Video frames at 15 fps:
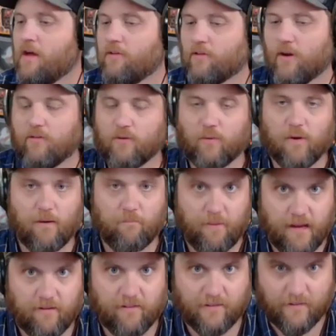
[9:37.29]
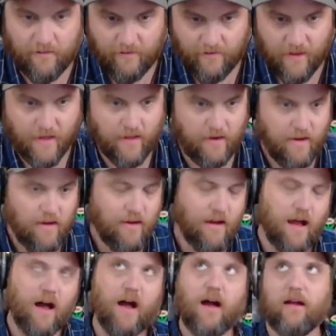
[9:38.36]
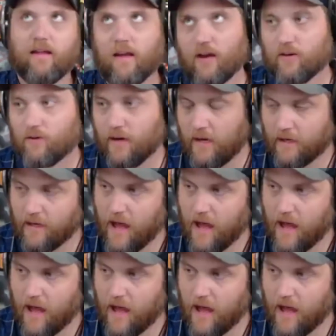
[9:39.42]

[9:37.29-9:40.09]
so everyone basically said, ah, yeah, great.